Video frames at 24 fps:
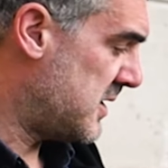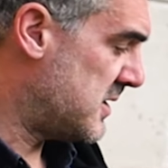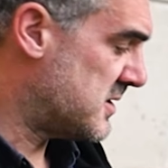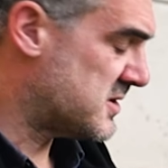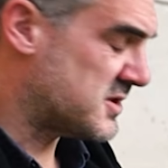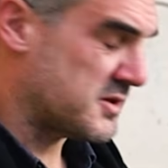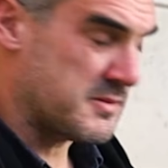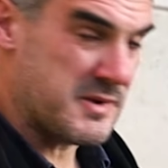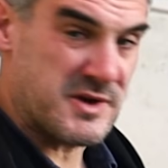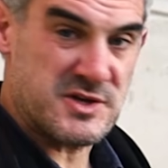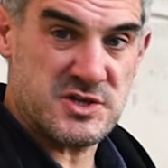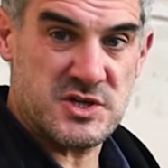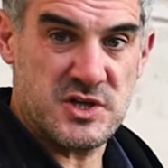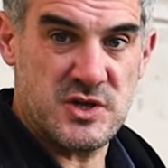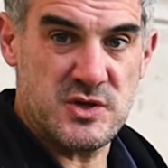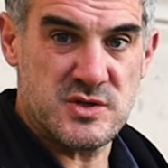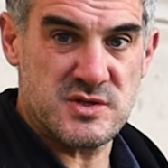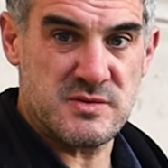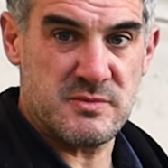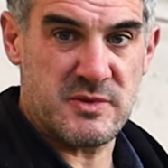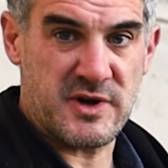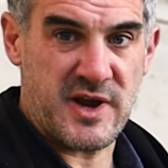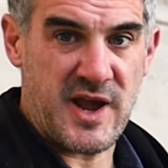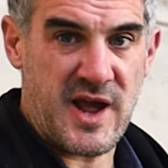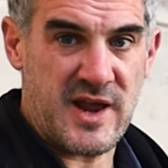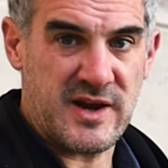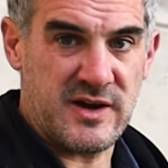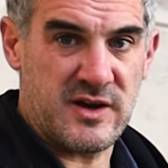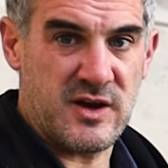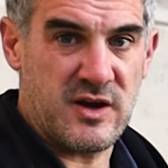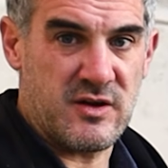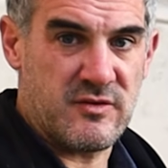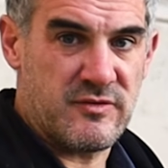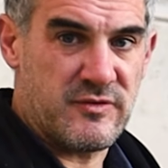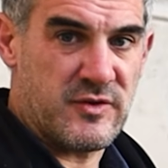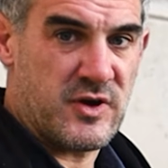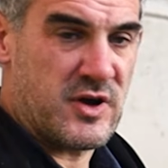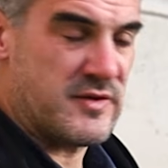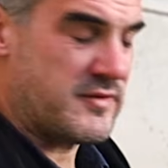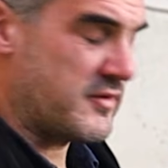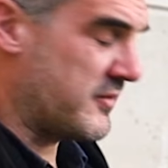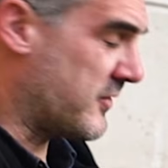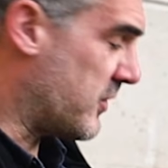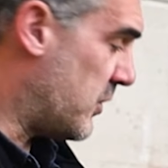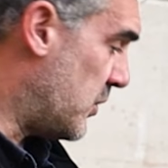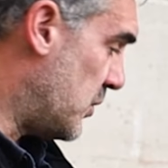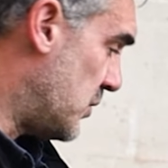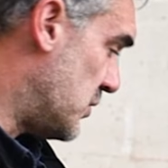So I'm actually using my Canon R5,
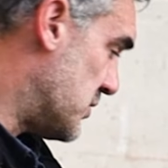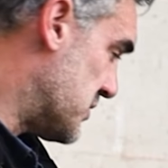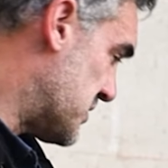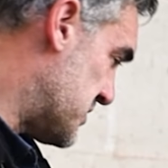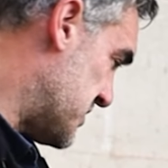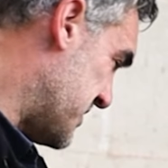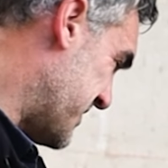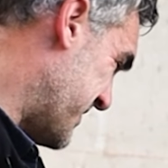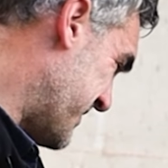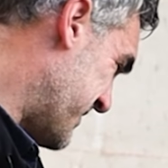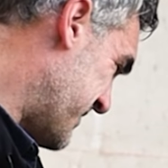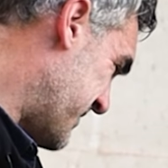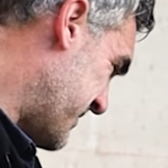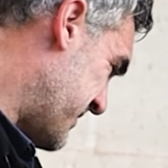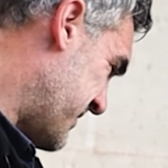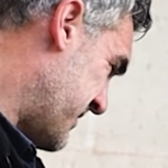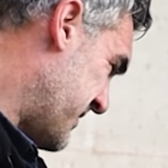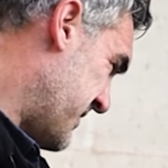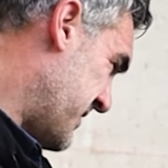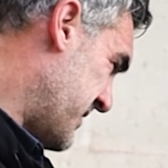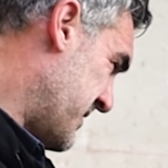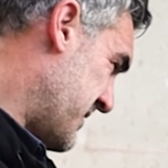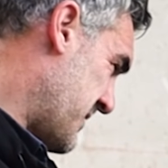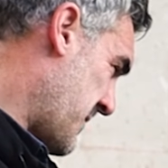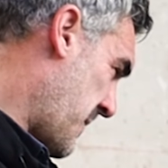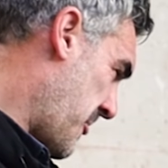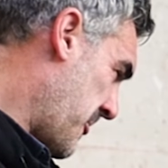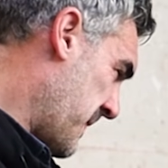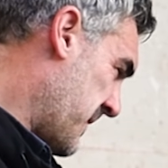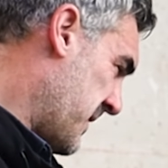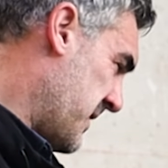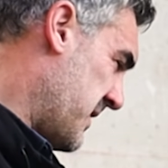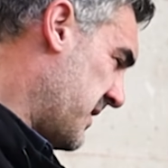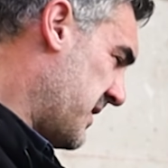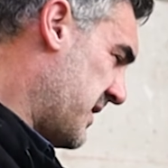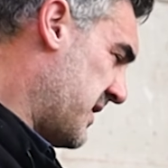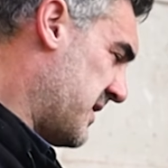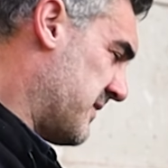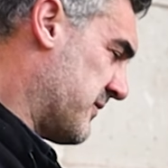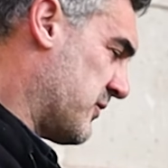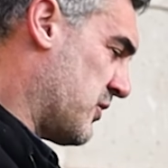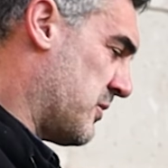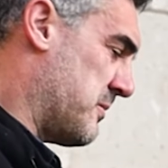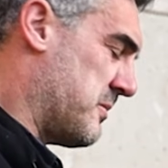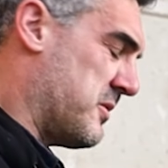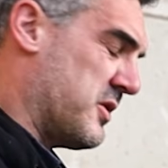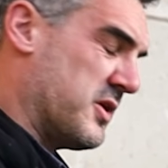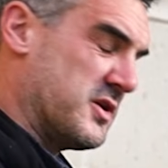of course, and I've
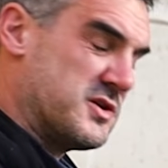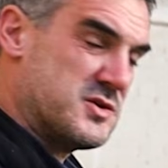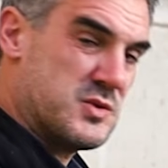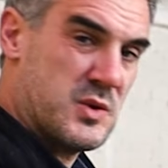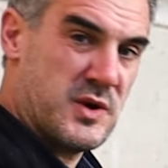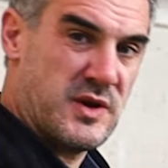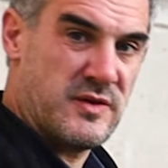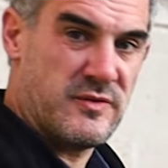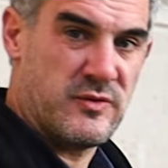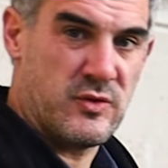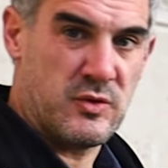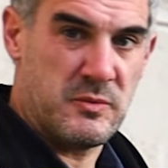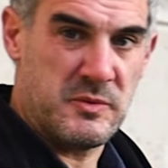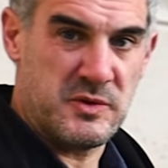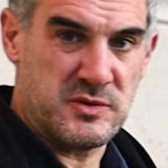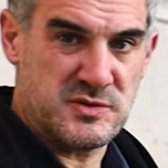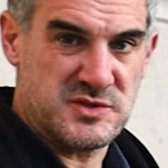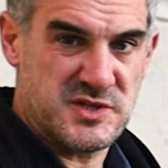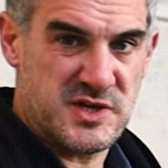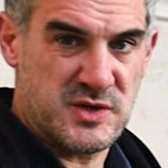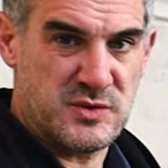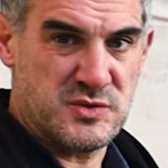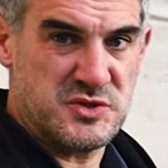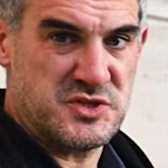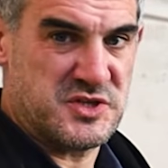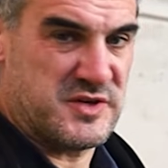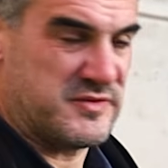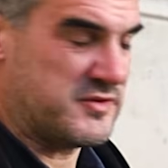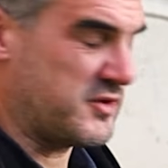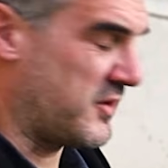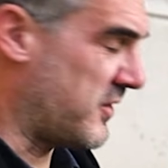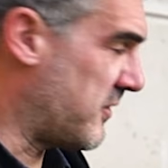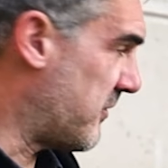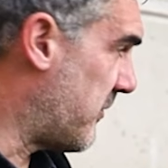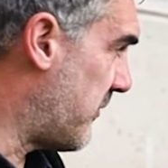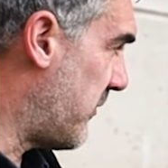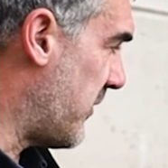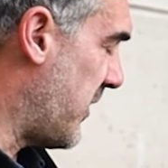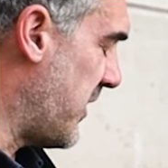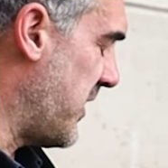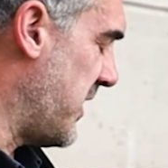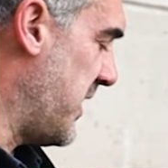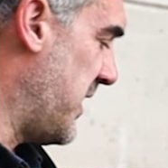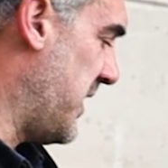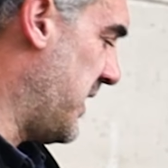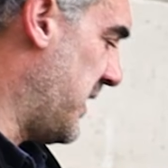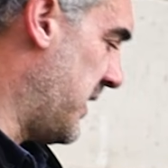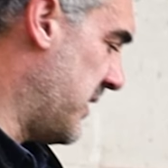got my 24mm tilt shift on the
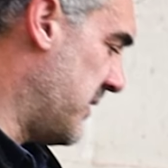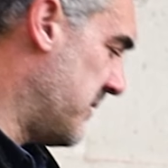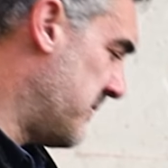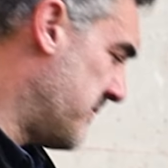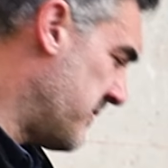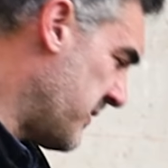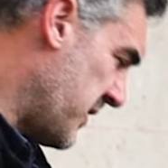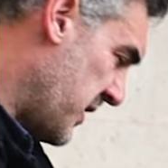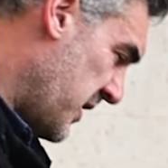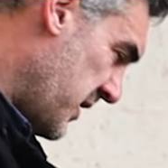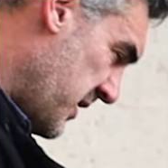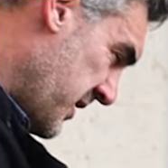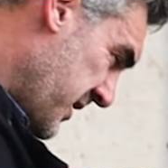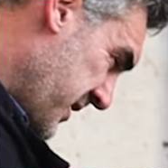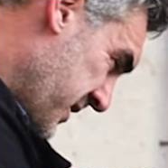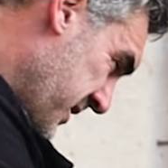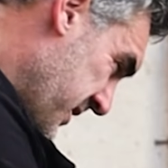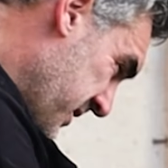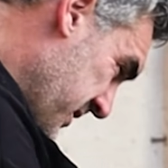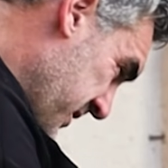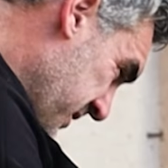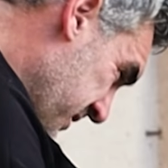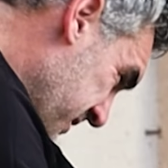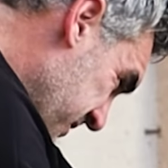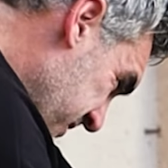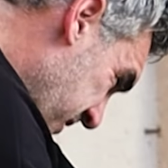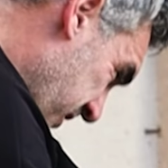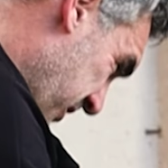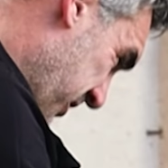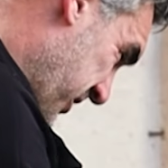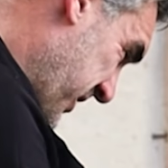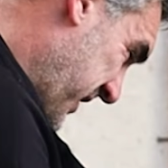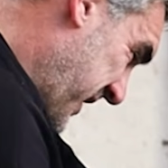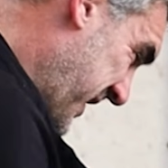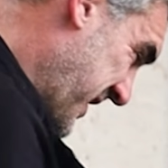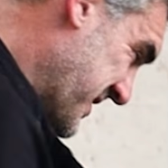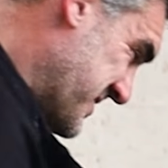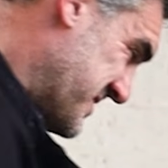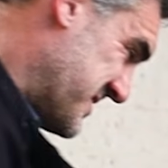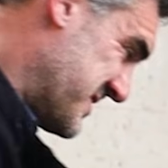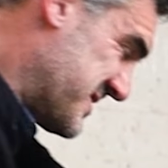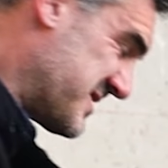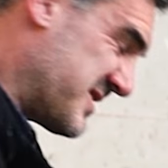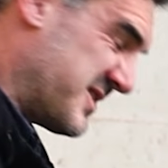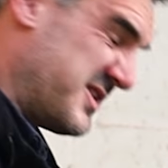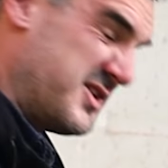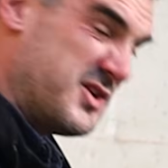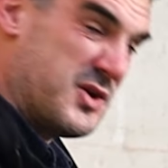front here. The thing
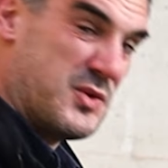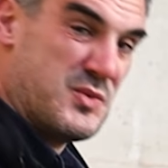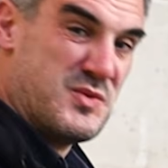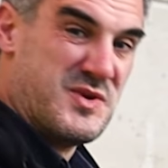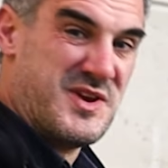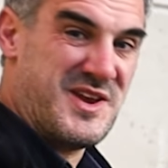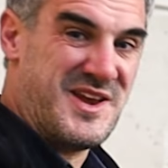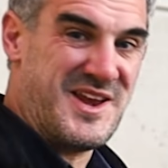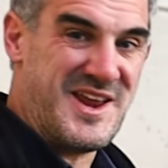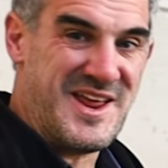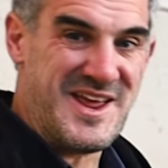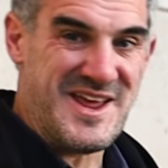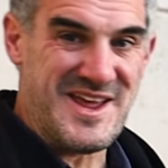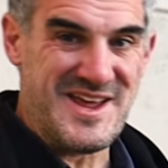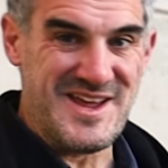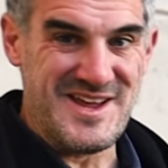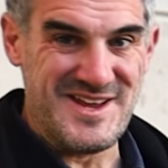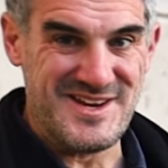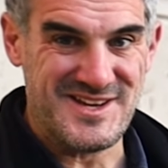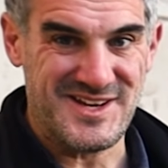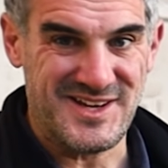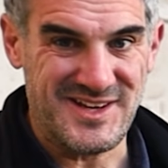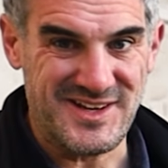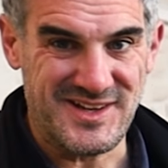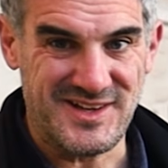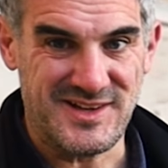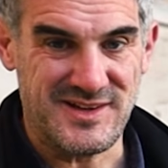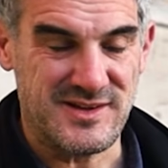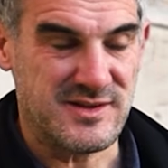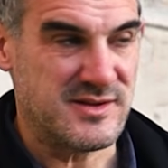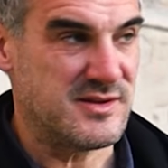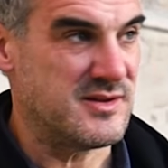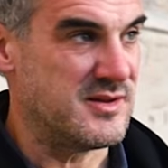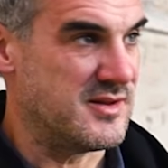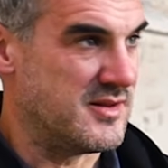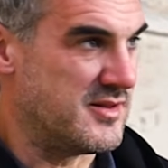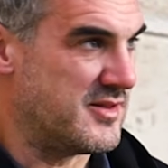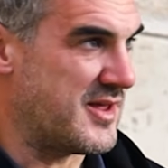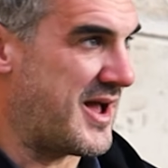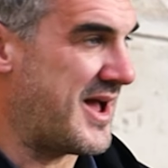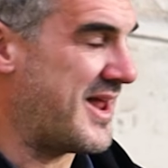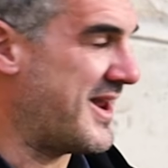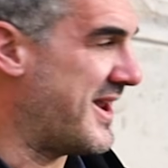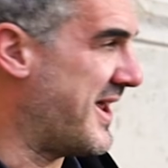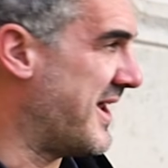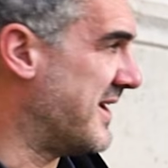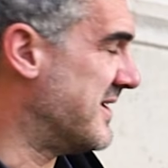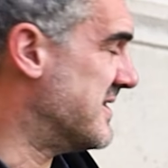is that you don't need
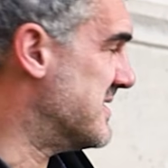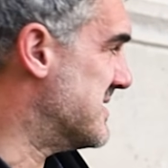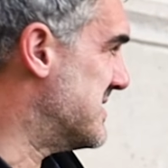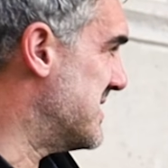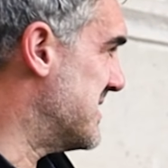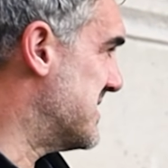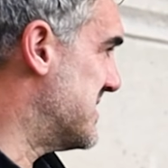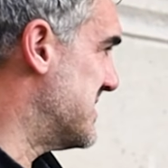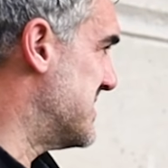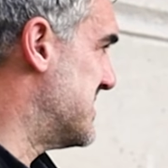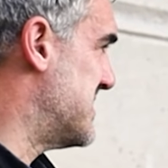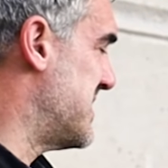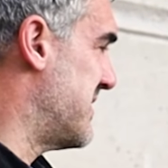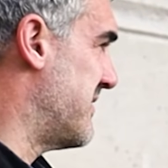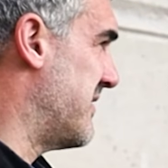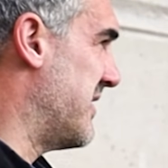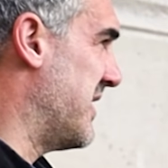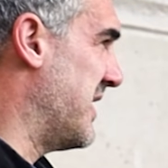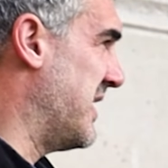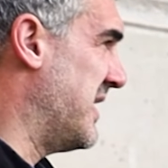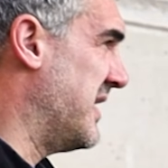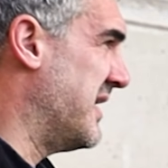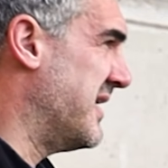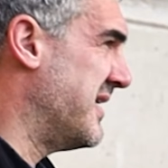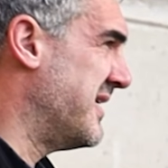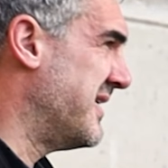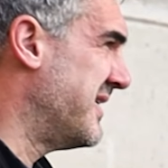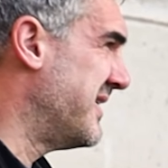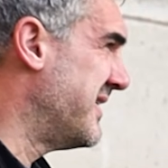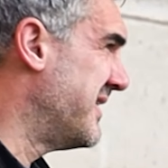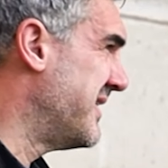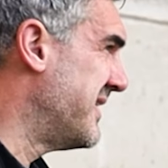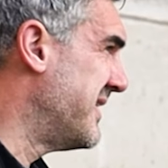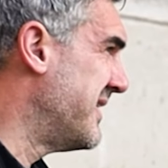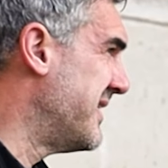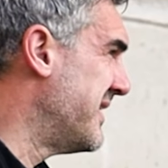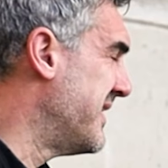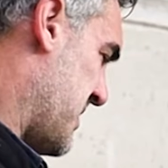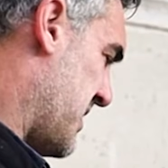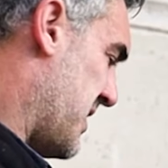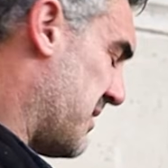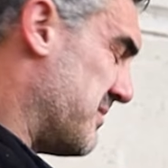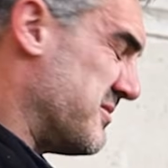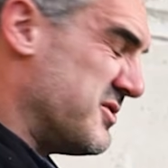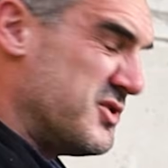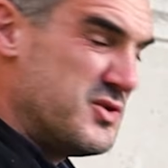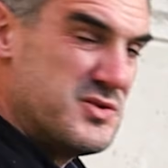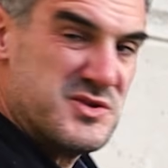that lens necessarily.
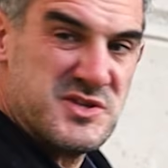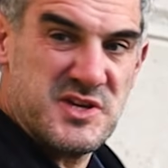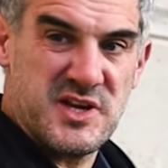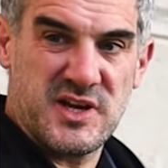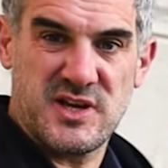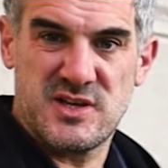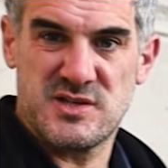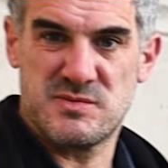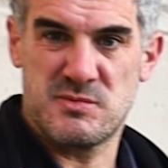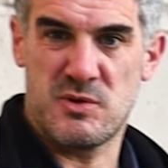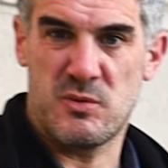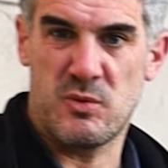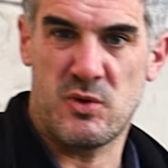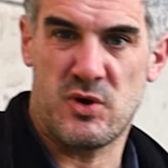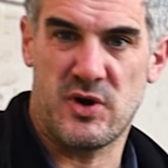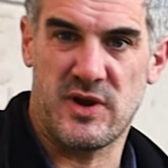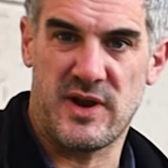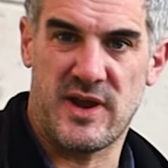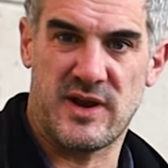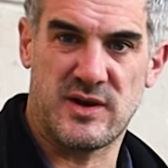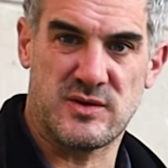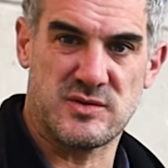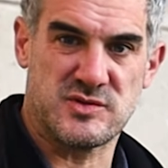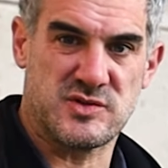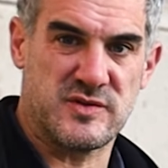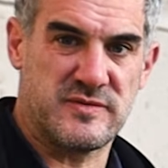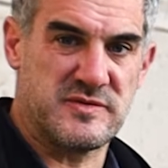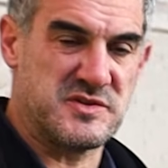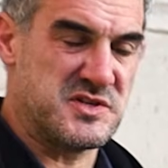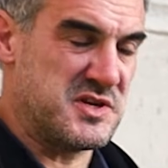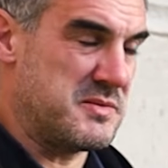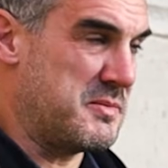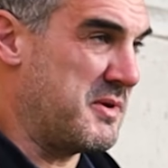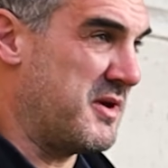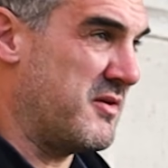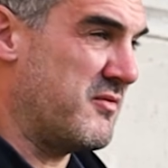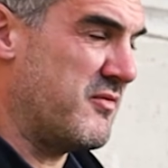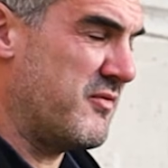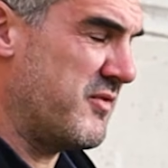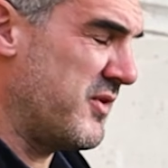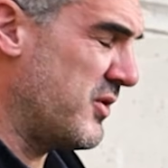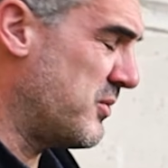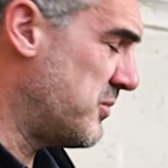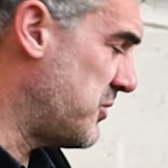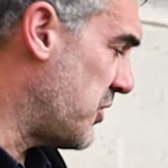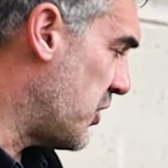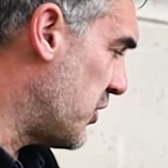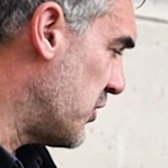I'm using it because my wide angle is obviously being
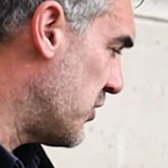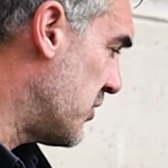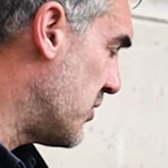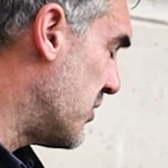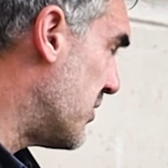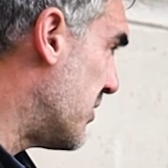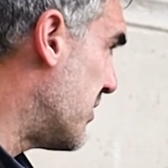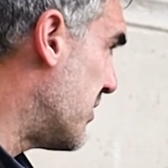filmed on.